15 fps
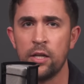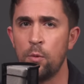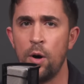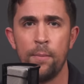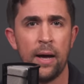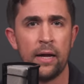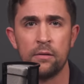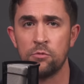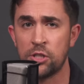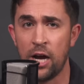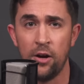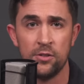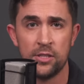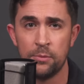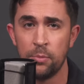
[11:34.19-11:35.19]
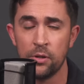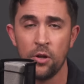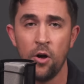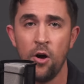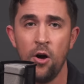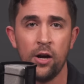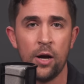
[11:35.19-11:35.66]
I want my child to
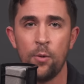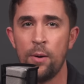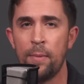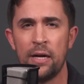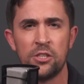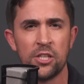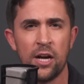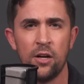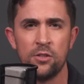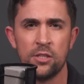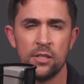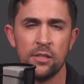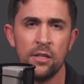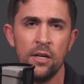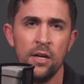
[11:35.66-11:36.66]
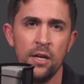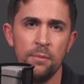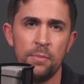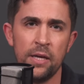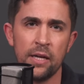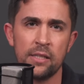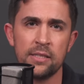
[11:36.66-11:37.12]
belong. I want my child to
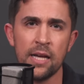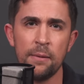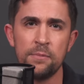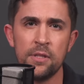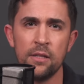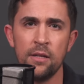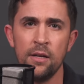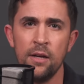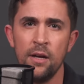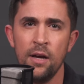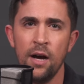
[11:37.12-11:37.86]
be accepted.